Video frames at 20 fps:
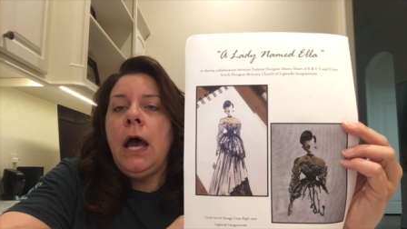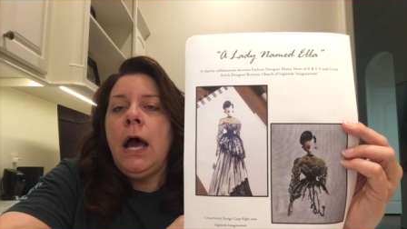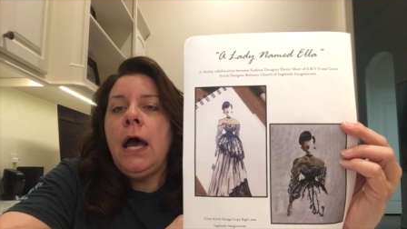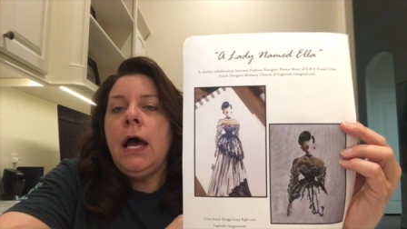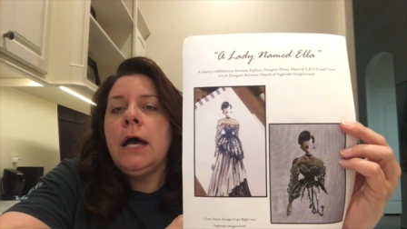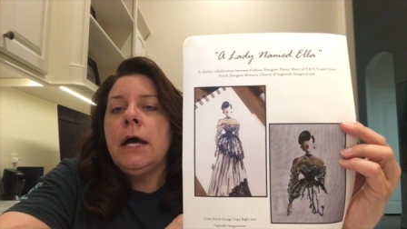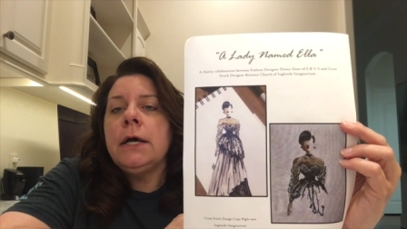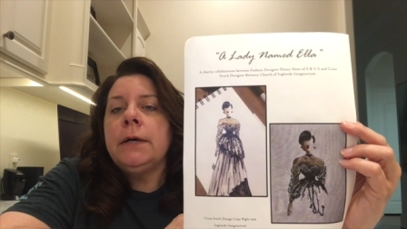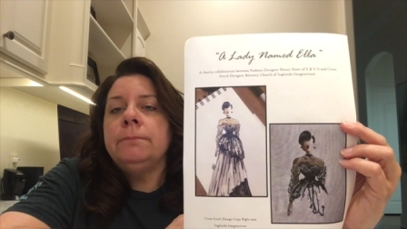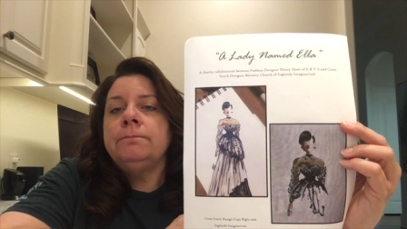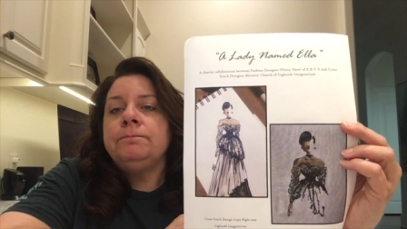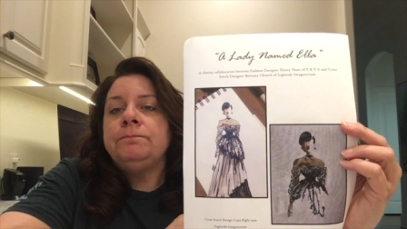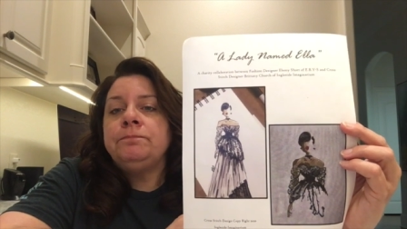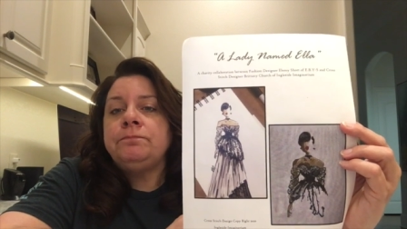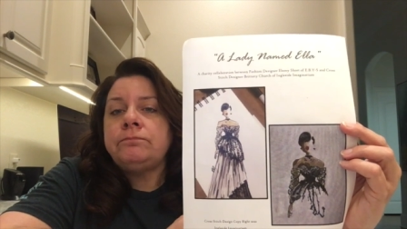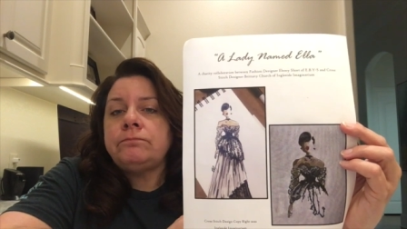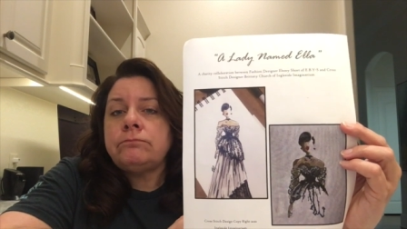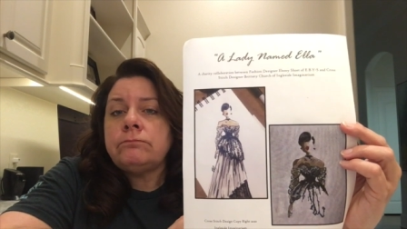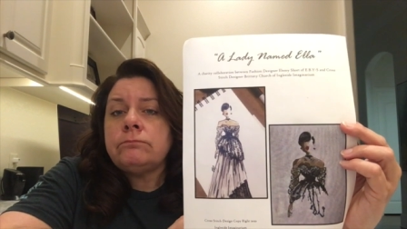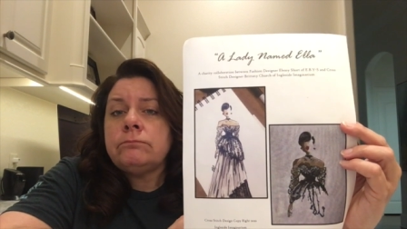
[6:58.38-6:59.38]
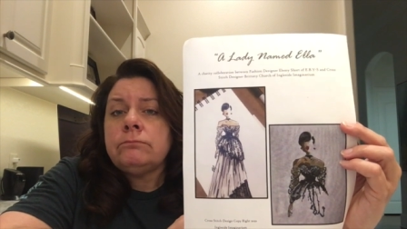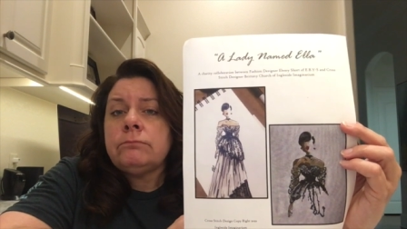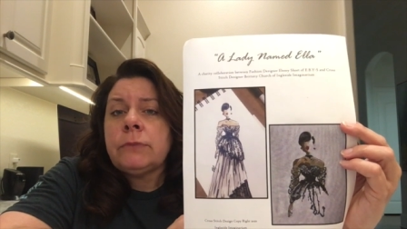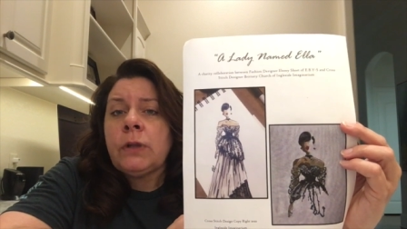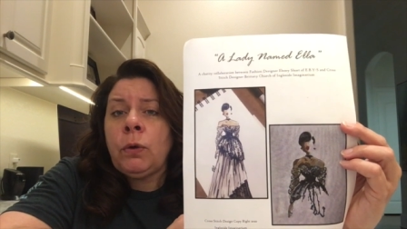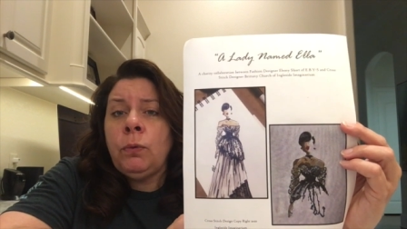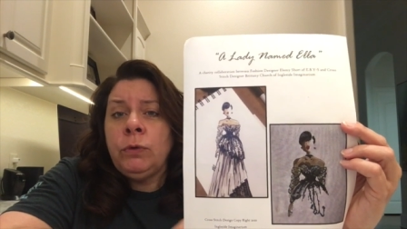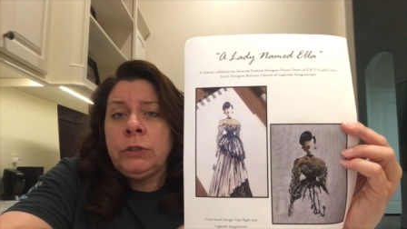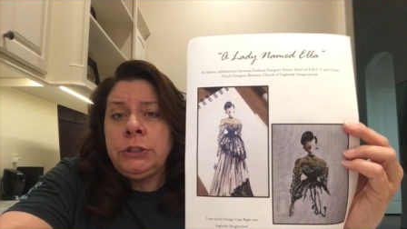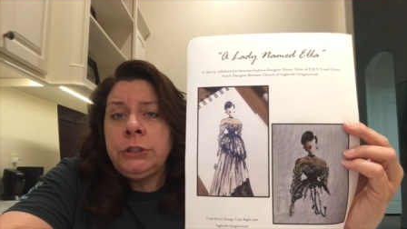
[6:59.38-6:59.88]
Um,
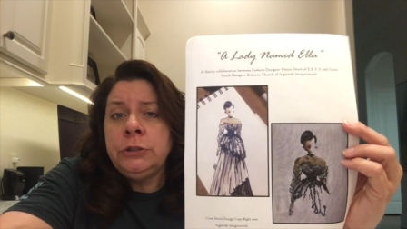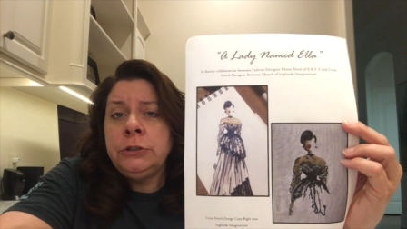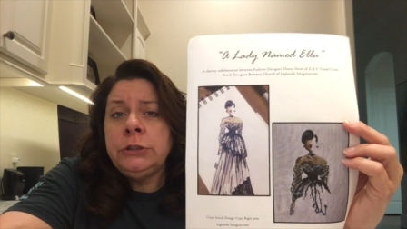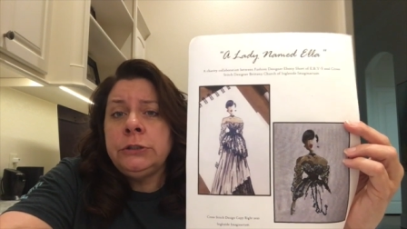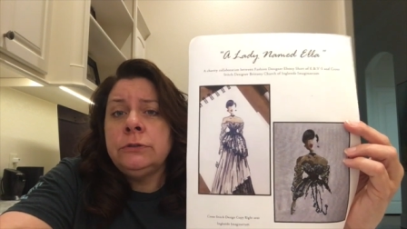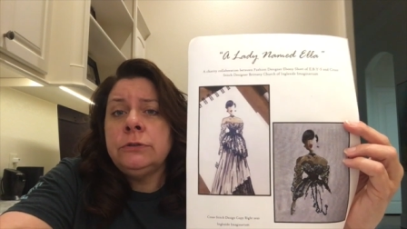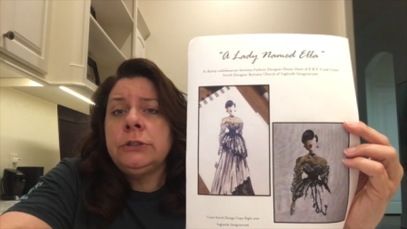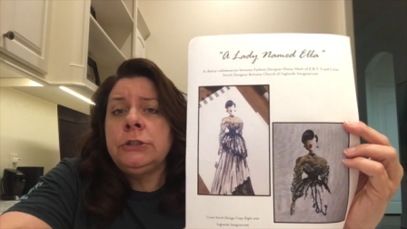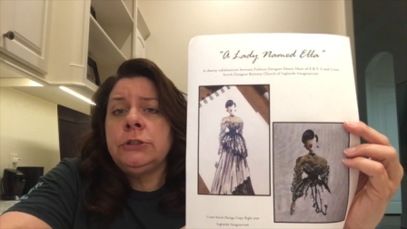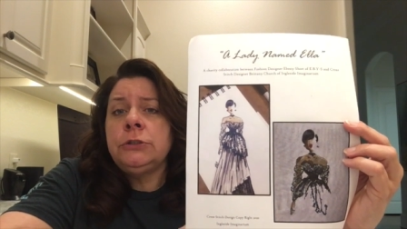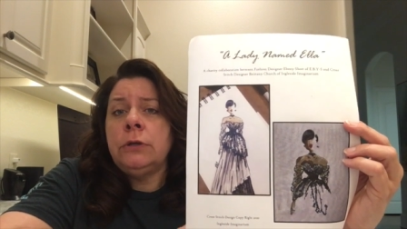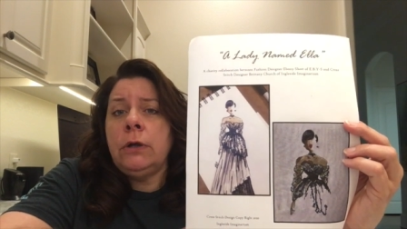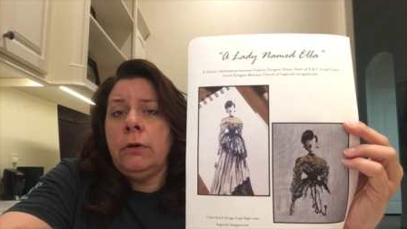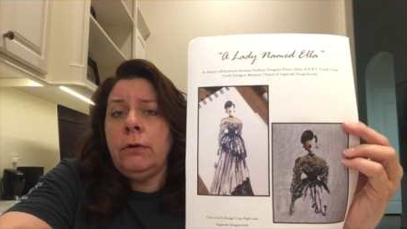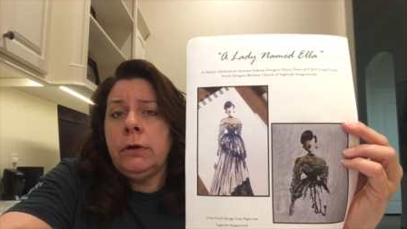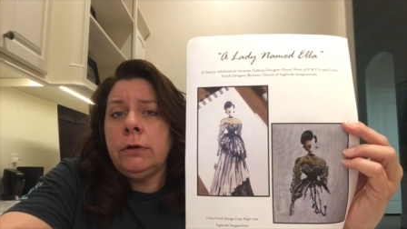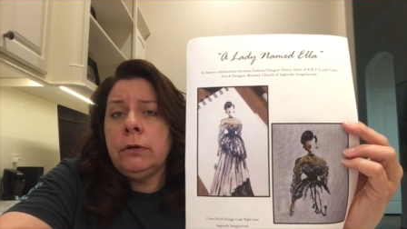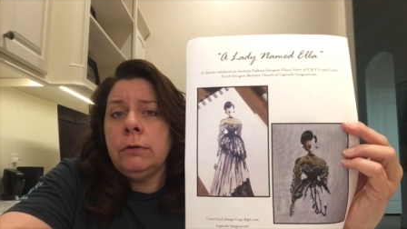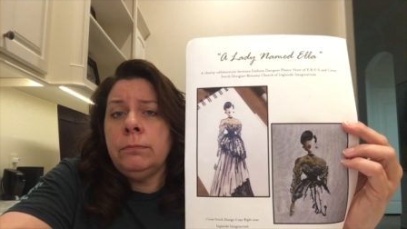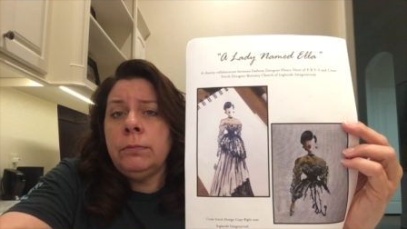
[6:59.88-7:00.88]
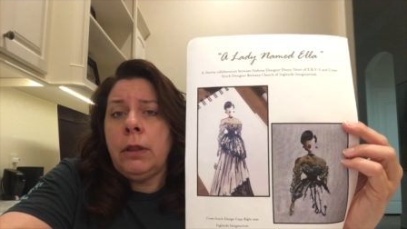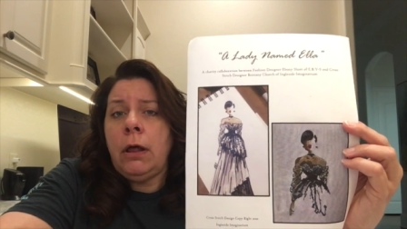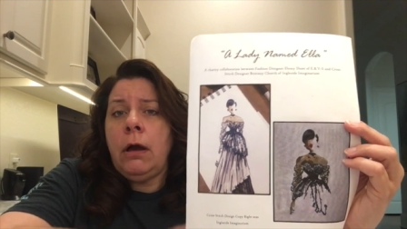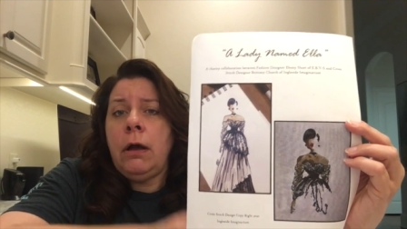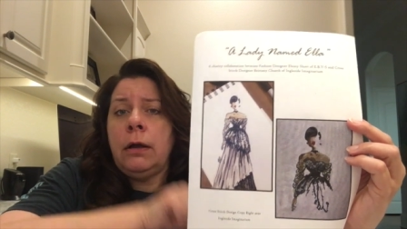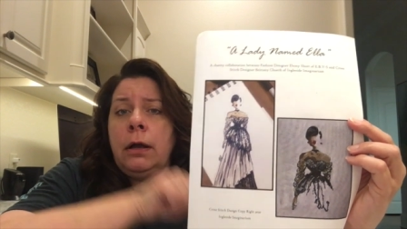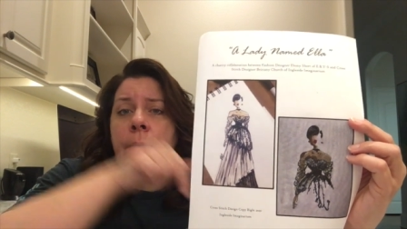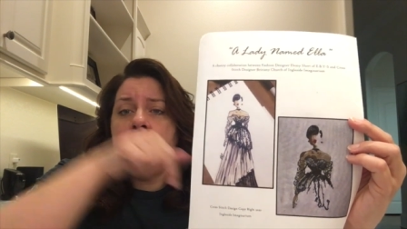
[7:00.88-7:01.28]
what you do is you go on her blog.